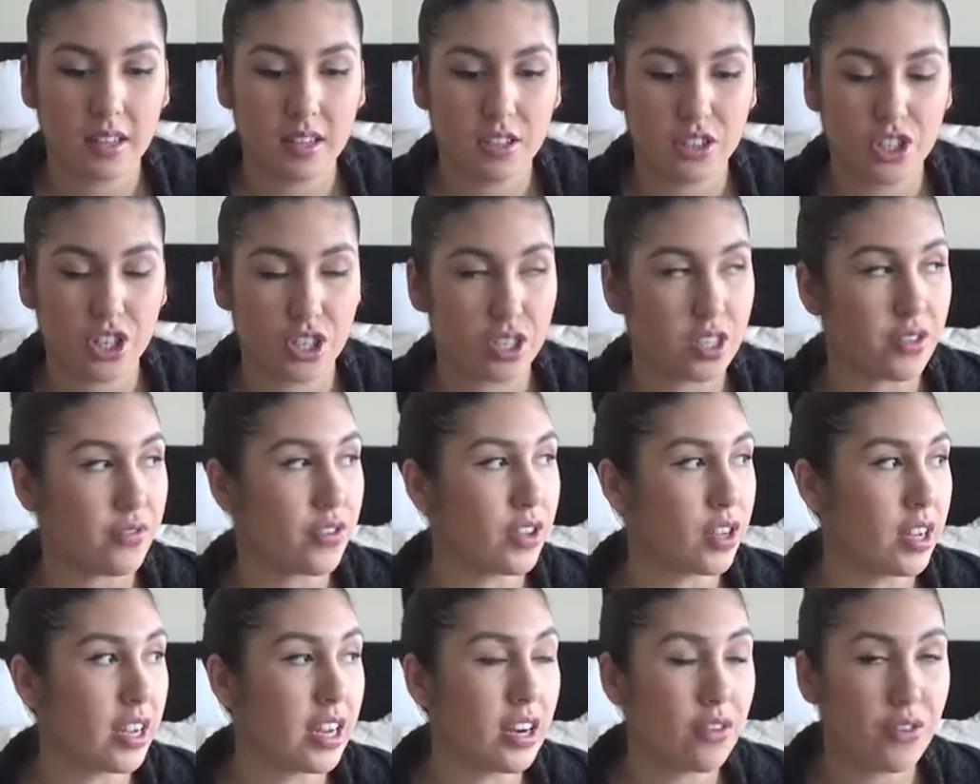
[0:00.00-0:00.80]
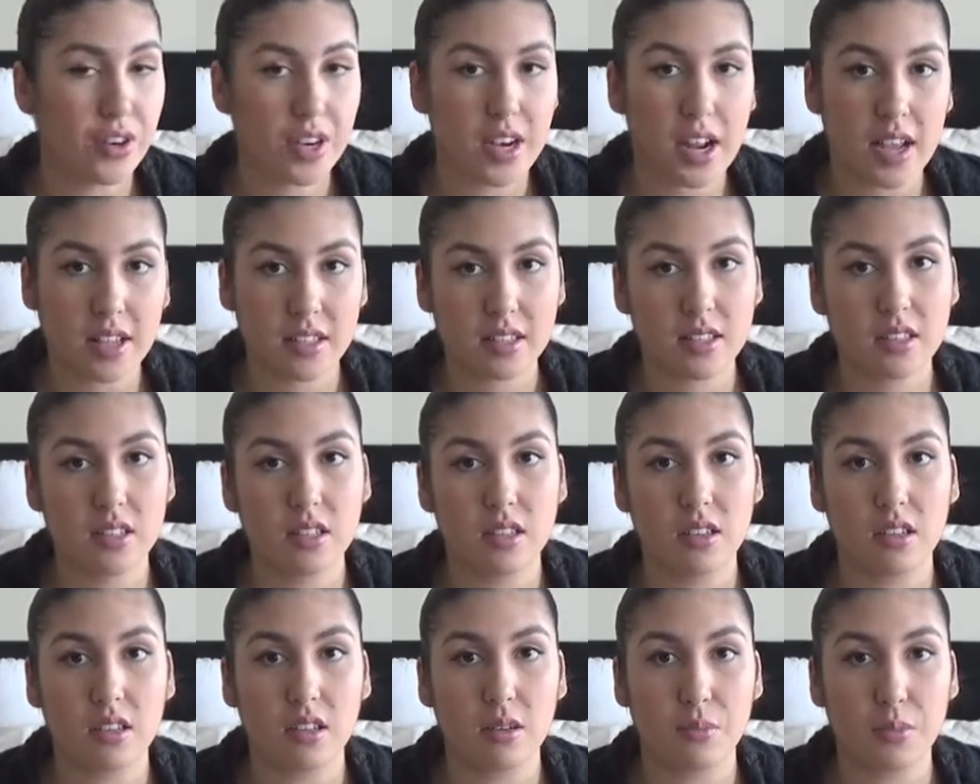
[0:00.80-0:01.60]
Just if he really likes
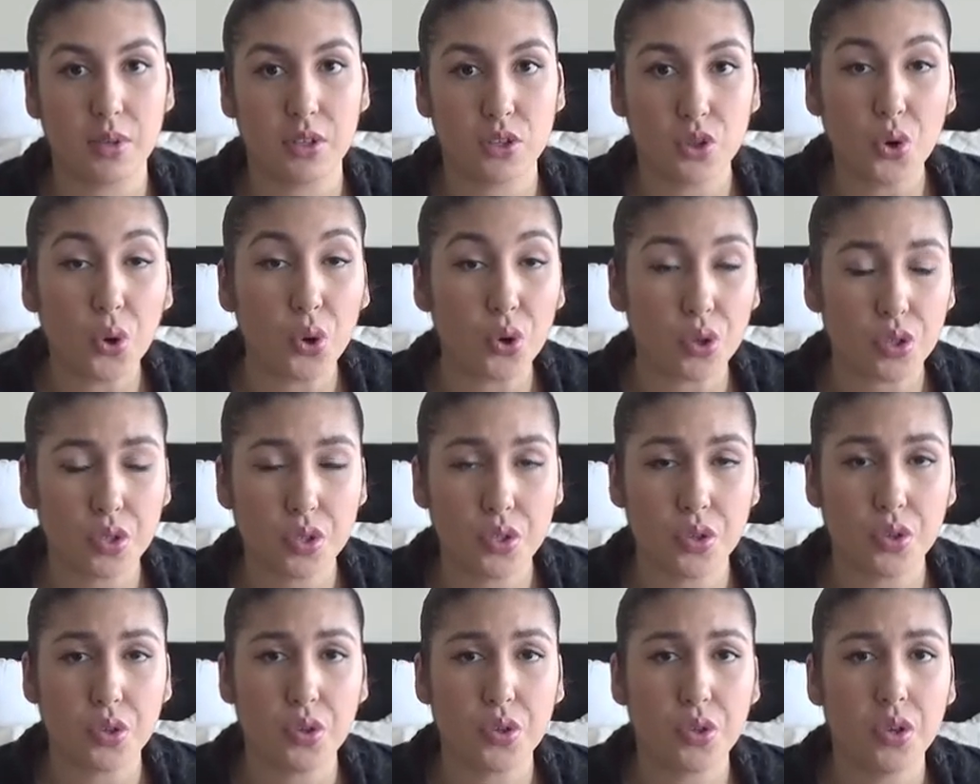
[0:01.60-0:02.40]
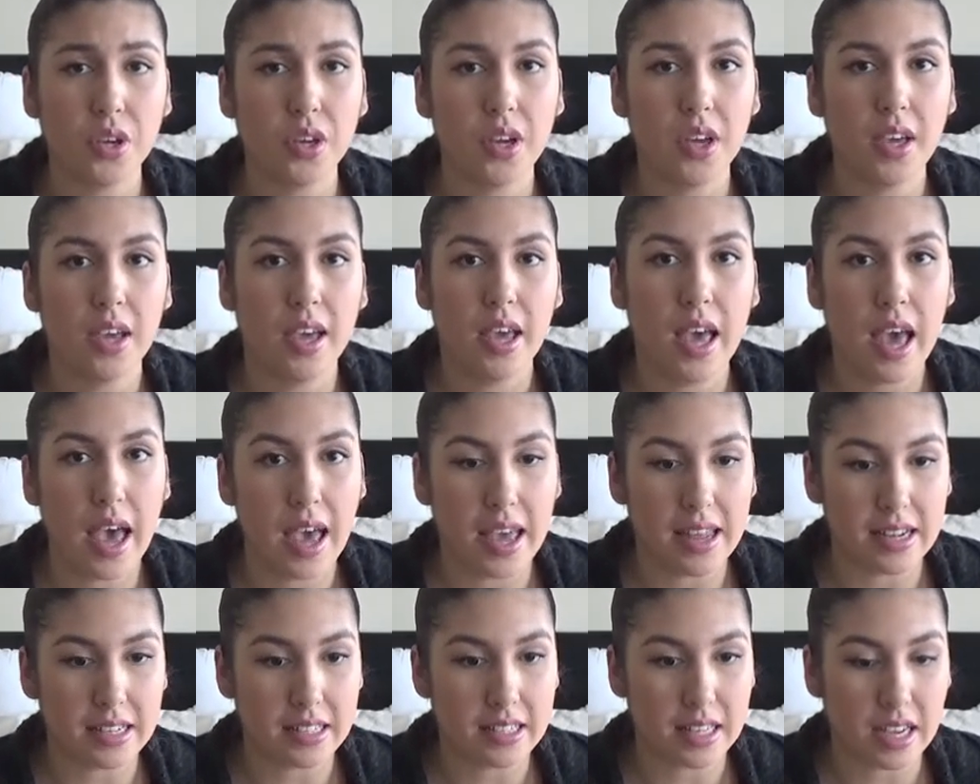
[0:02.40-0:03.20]
to be talked to,
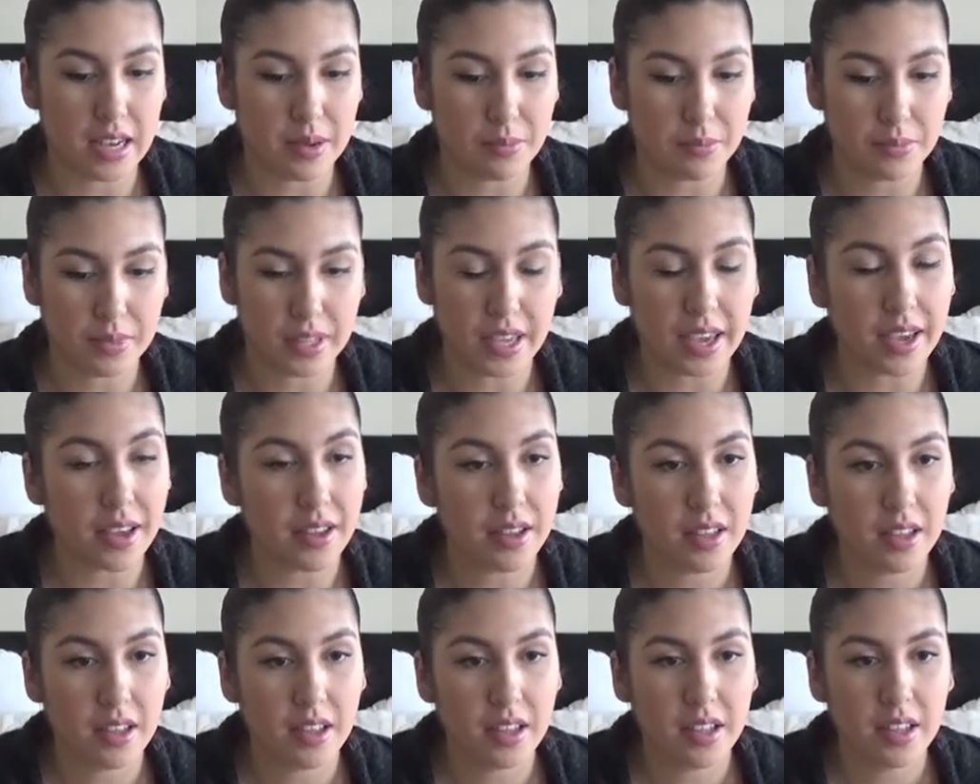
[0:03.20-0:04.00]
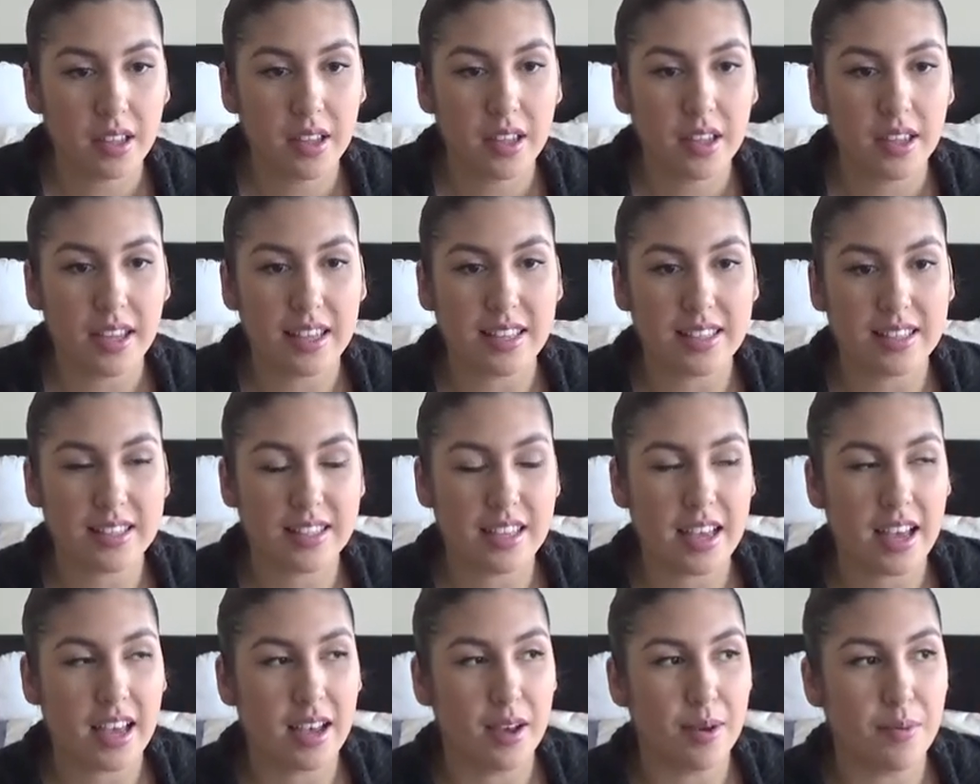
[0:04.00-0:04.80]
and yeah, his
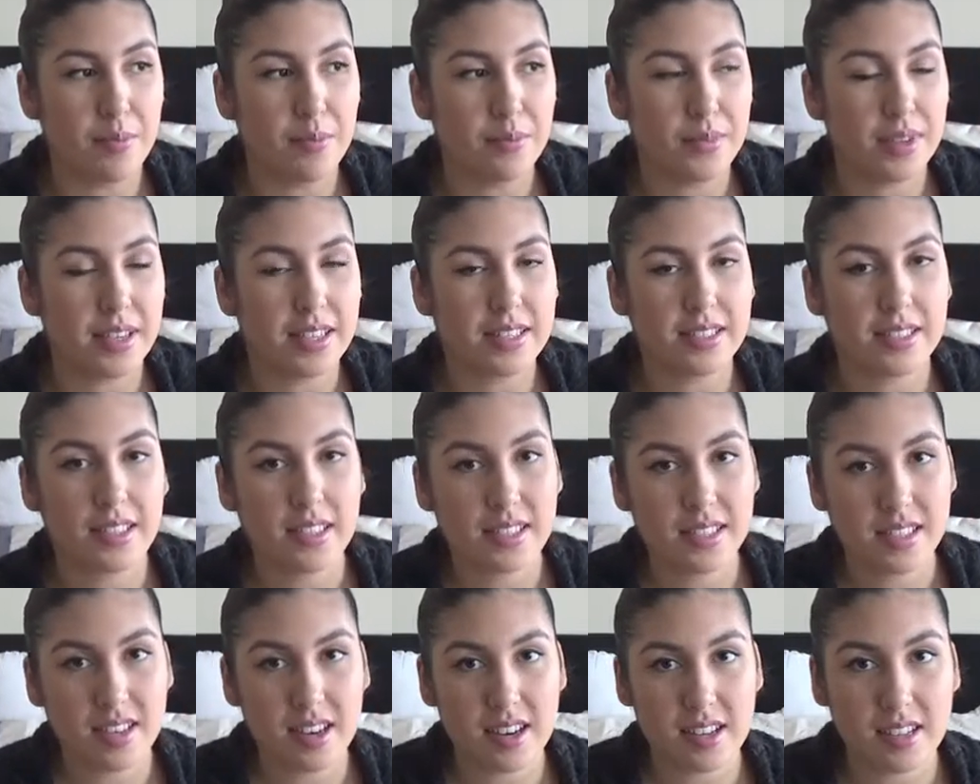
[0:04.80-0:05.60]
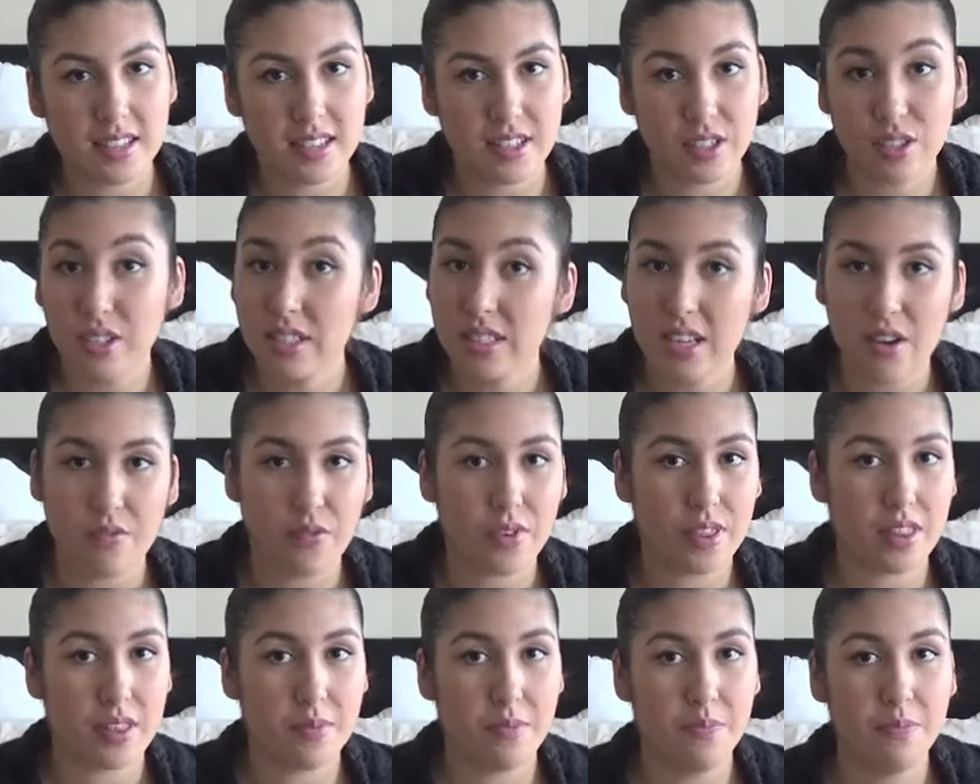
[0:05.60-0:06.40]
sister is still in love
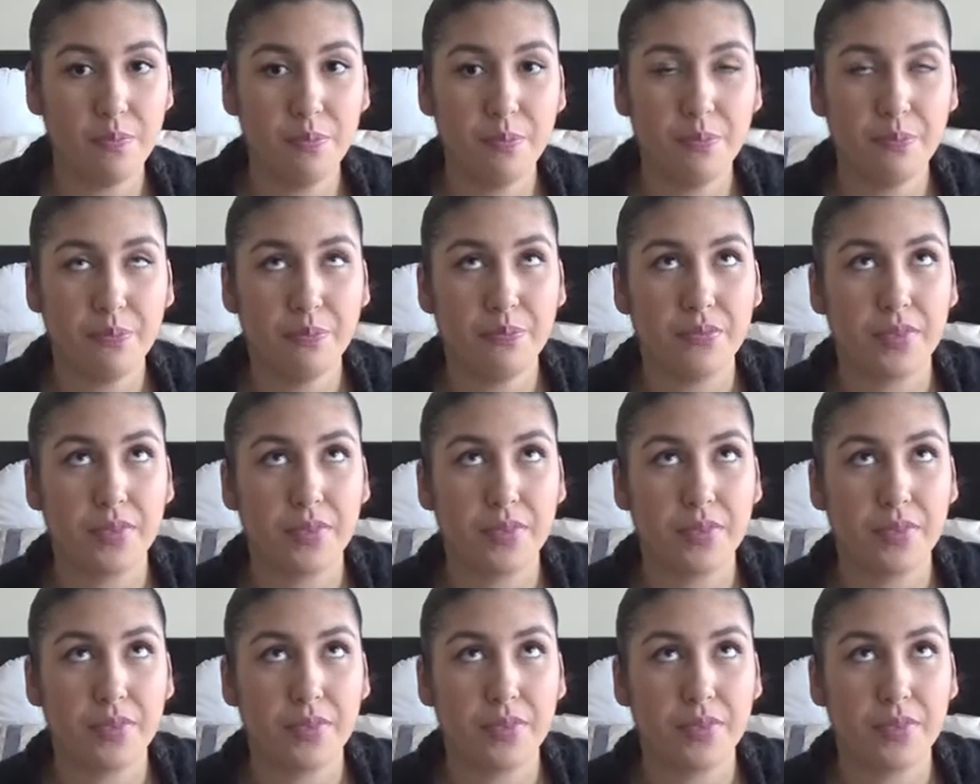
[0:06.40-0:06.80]
with him.